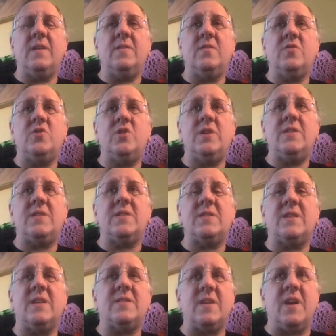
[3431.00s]
Jesus
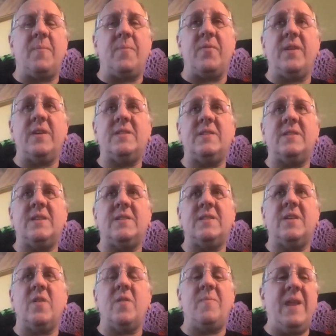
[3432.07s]
says a couple things. He says,
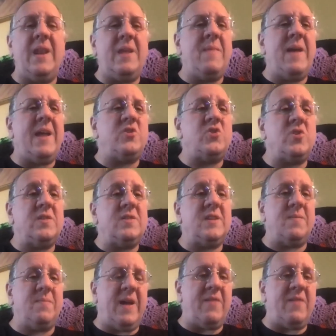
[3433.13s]
"There are many mansions
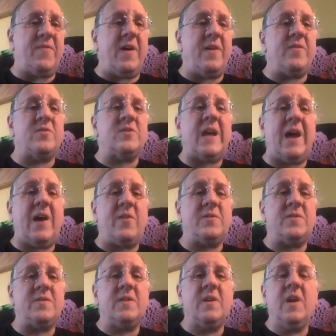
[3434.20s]
in my Father's
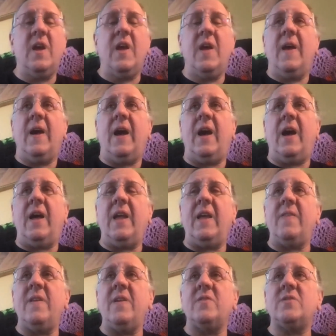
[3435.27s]
house."
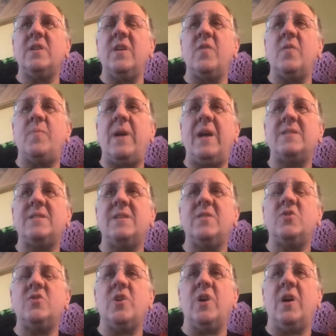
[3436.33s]
And there's another
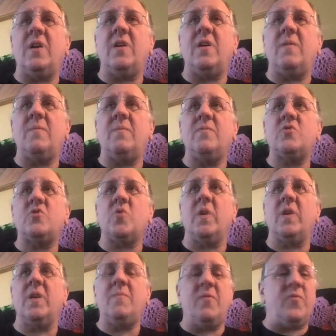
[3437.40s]
passage
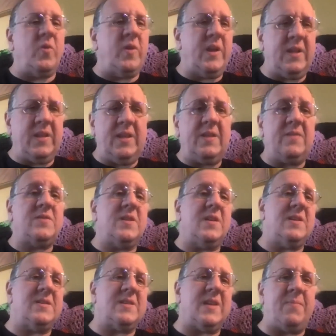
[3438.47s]
shortly before he leaves the
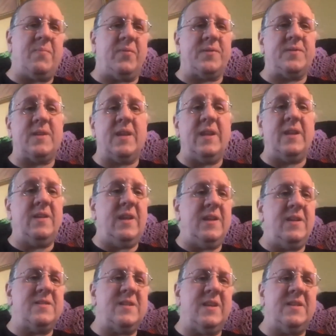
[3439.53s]
disciples and
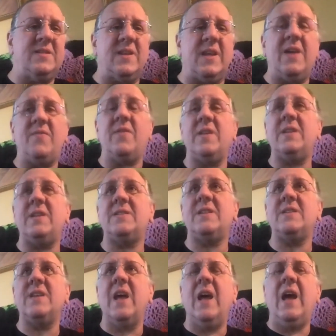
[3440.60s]
ascends to heaven. He
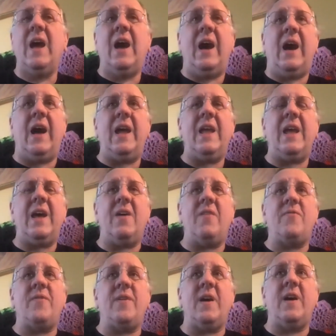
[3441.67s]
says, "I
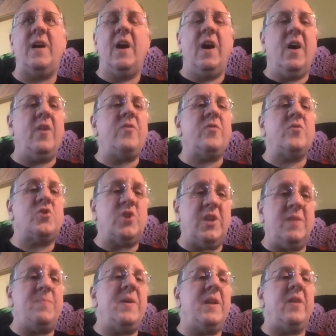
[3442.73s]
have other
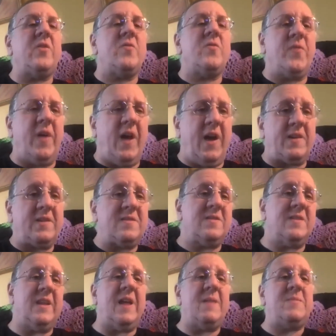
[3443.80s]
sheep and other flocks
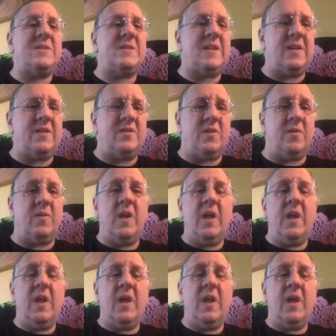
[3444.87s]
that I must tend to."